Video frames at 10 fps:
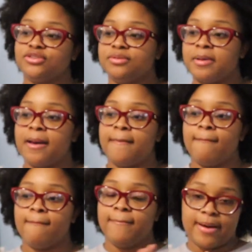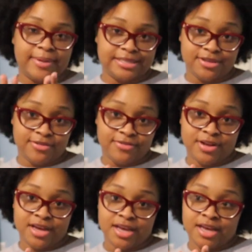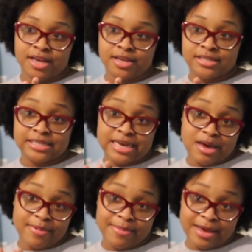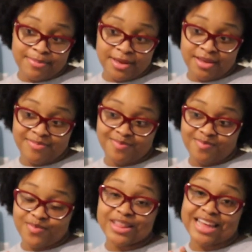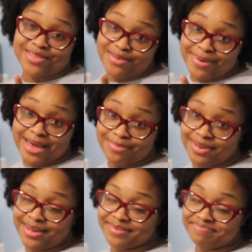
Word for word: trip by myself since i had my baby without the baby